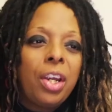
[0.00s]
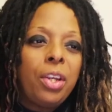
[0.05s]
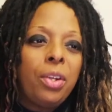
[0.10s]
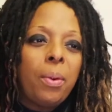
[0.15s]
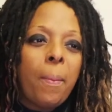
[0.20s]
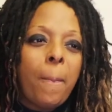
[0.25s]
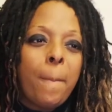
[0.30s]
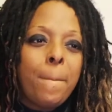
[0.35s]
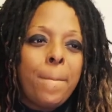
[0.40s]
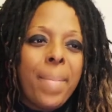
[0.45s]

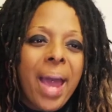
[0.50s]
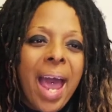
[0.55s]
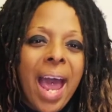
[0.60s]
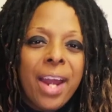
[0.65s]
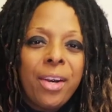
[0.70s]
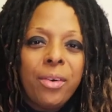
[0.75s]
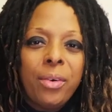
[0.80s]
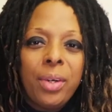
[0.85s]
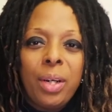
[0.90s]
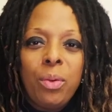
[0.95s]
your
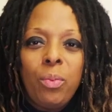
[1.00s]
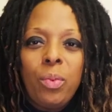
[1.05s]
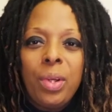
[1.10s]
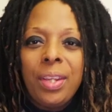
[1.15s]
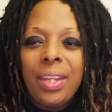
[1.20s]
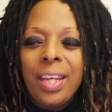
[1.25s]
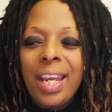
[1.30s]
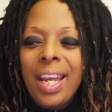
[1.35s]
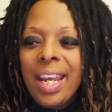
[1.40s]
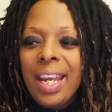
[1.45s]
battery
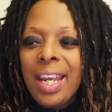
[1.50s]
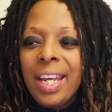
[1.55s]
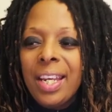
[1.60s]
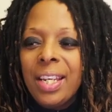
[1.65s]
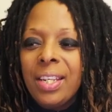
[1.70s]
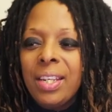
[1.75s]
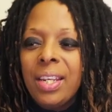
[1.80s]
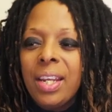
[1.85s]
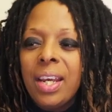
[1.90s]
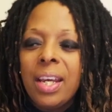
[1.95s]

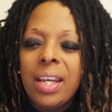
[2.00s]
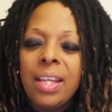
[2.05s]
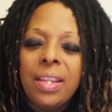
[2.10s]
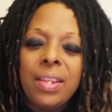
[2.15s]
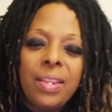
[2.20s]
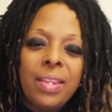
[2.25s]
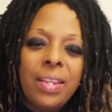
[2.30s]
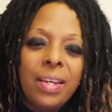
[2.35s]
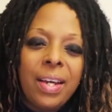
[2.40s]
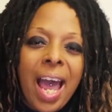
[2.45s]
within
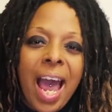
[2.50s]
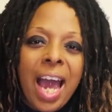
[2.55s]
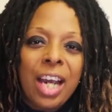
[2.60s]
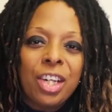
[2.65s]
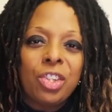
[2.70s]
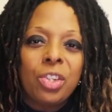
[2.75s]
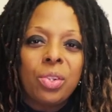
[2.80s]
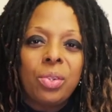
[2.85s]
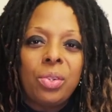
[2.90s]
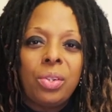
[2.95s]
the
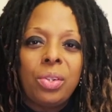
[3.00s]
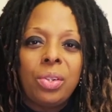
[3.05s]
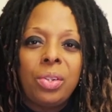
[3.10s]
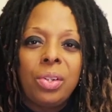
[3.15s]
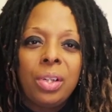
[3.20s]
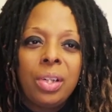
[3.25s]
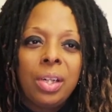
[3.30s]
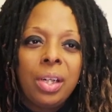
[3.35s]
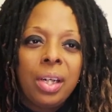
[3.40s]
actual